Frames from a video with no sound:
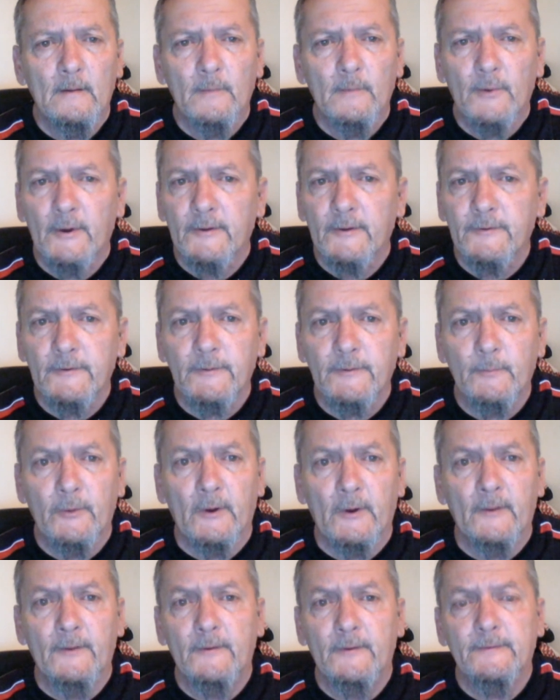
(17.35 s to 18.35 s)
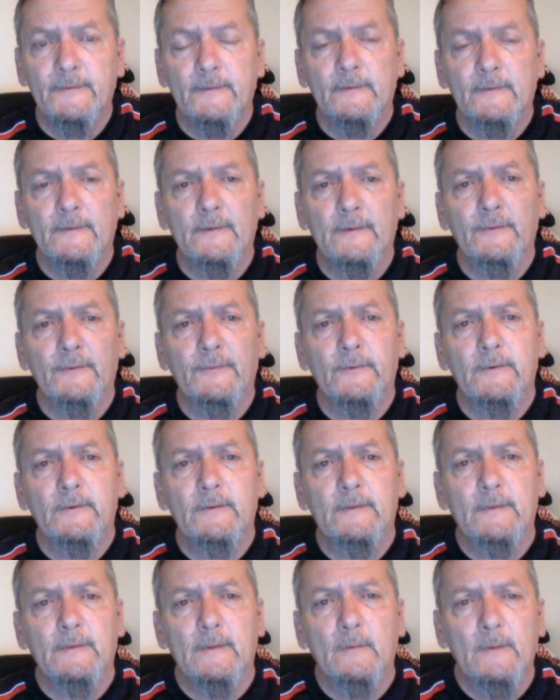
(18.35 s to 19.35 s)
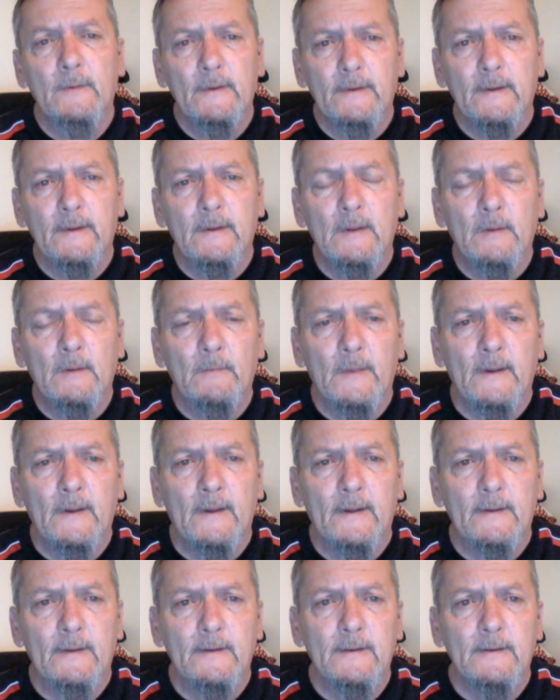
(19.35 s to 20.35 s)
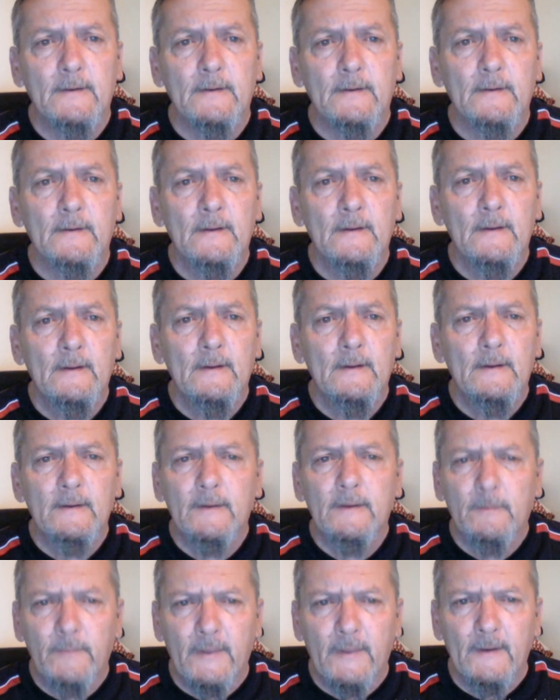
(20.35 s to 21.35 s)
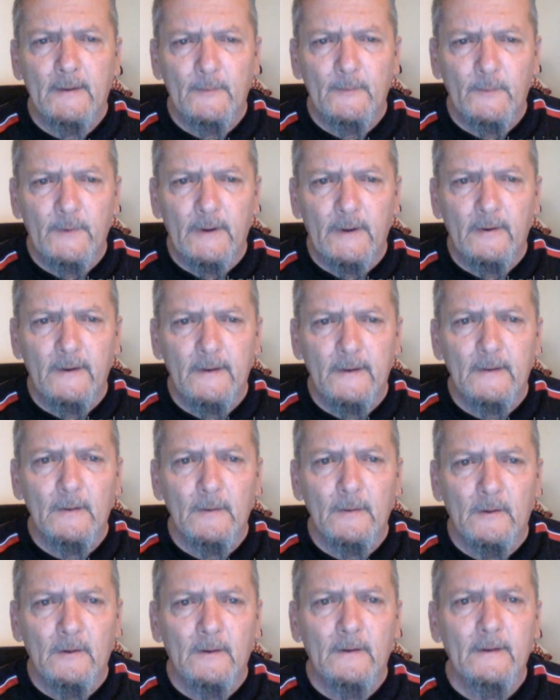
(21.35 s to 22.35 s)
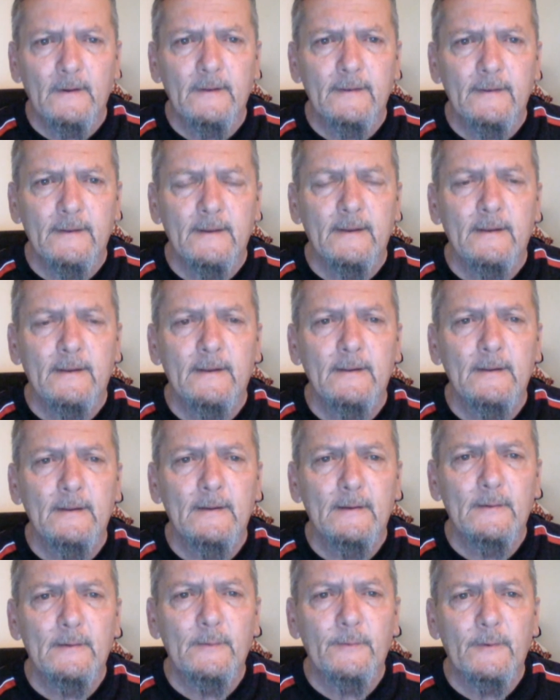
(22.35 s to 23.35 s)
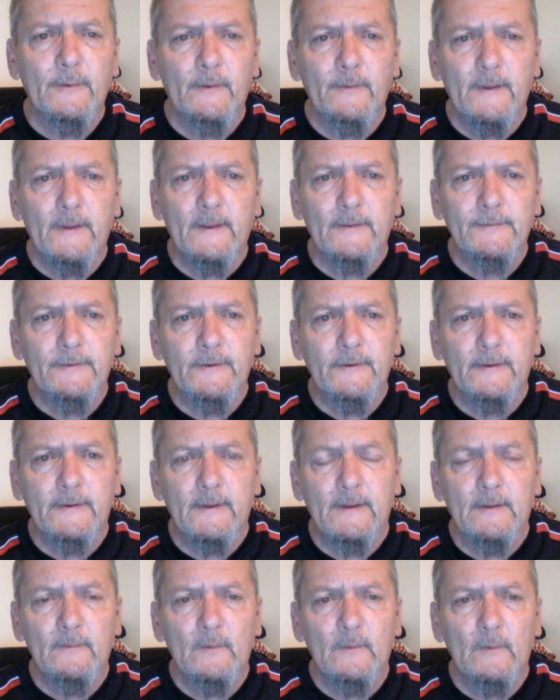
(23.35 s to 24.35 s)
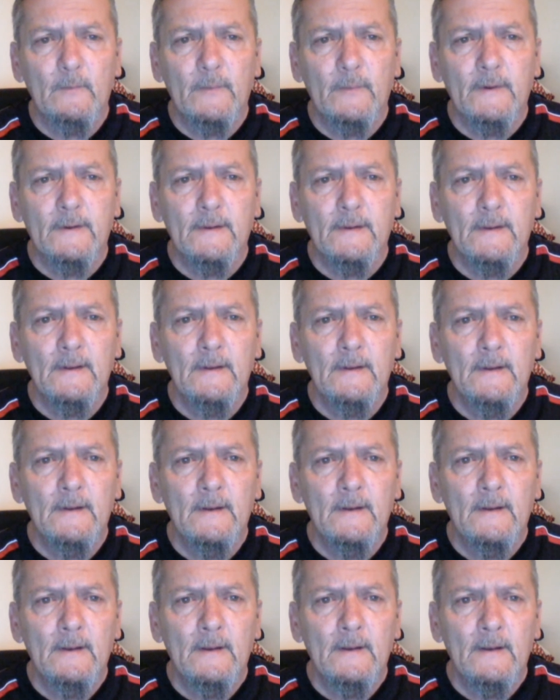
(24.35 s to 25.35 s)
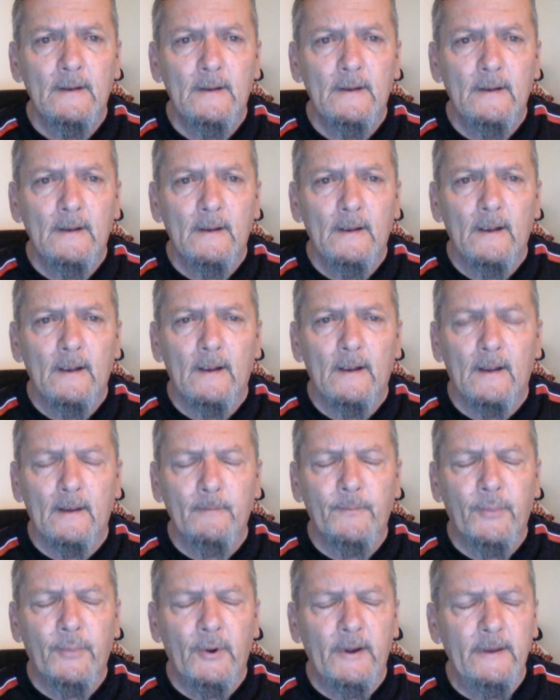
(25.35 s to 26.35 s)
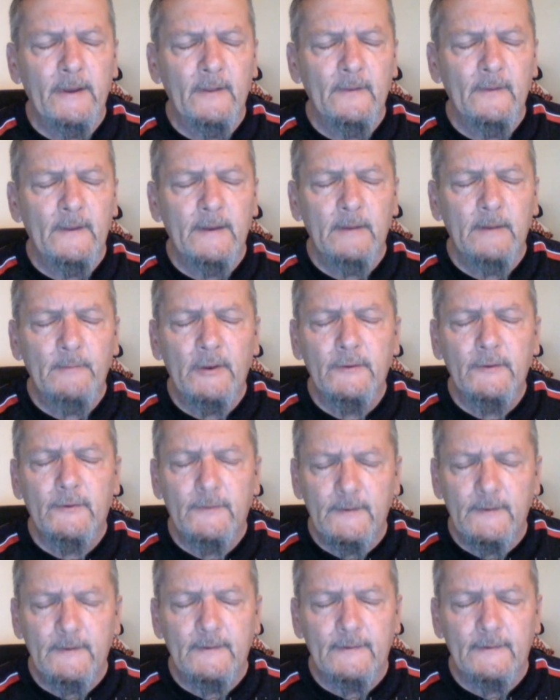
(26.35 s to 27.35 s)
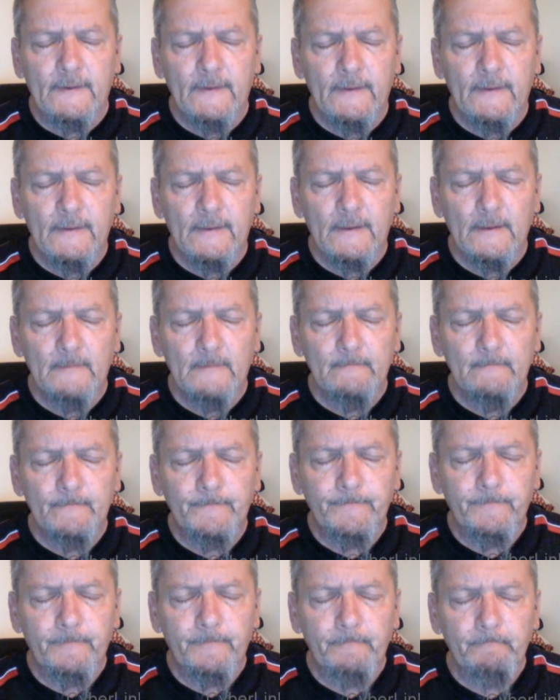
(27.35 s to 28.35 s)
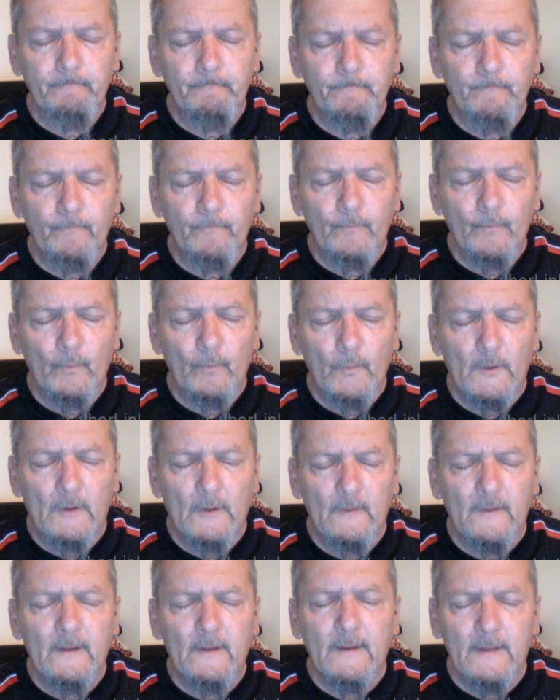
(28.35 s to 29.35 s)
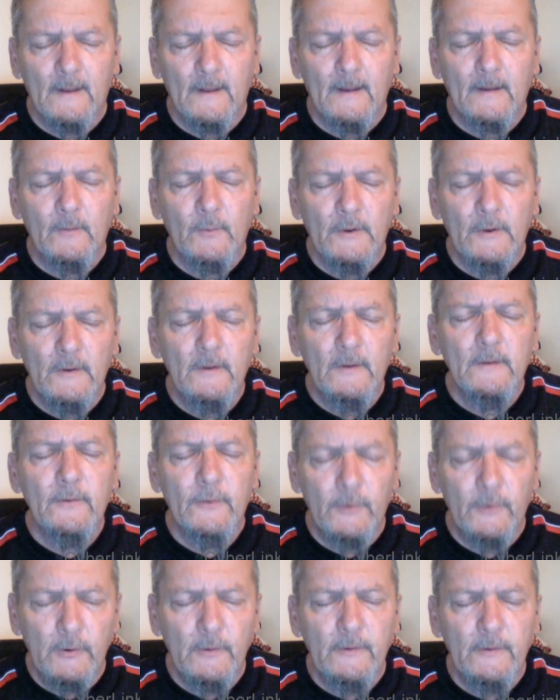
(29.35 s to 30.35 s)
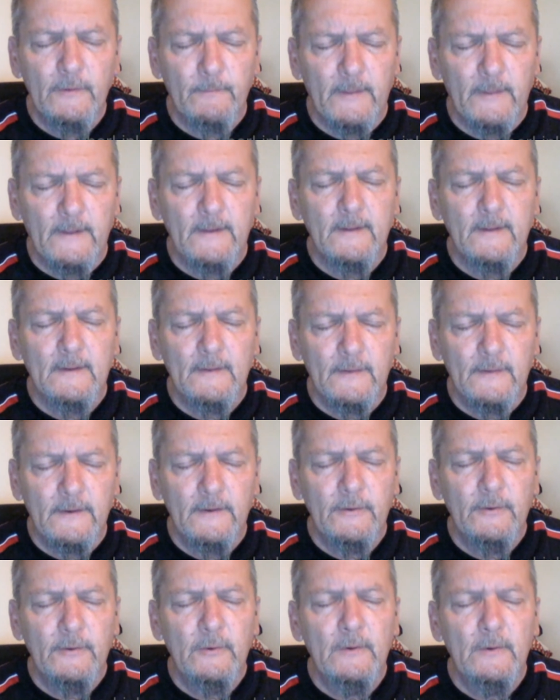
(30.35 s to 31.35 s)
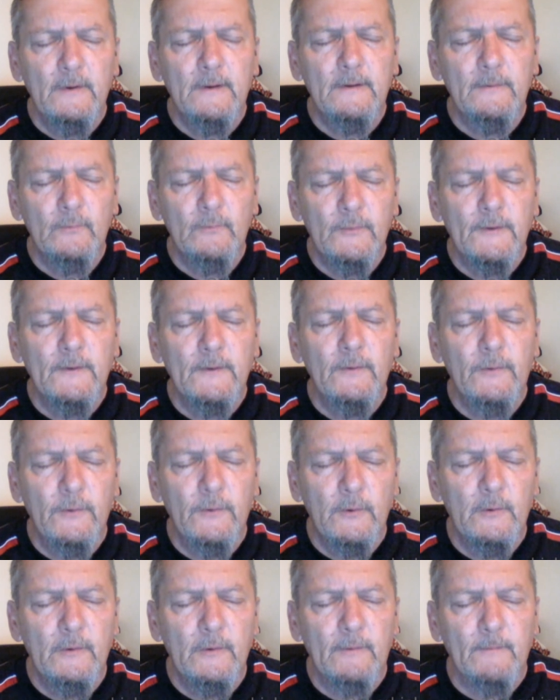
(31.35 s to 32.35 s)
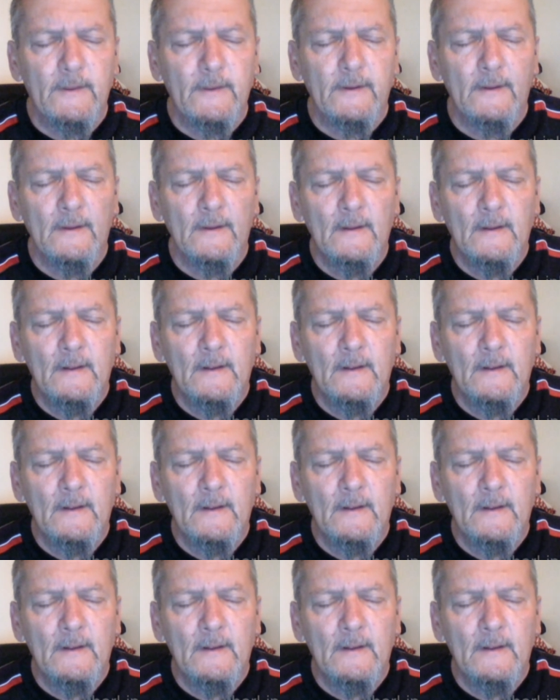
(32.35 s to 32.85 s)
Precious brothers and sisters, I want to come on here. It's been a very long day for Pastor Dave, but I pray in the name of Jesus that God will use me, continue to use me.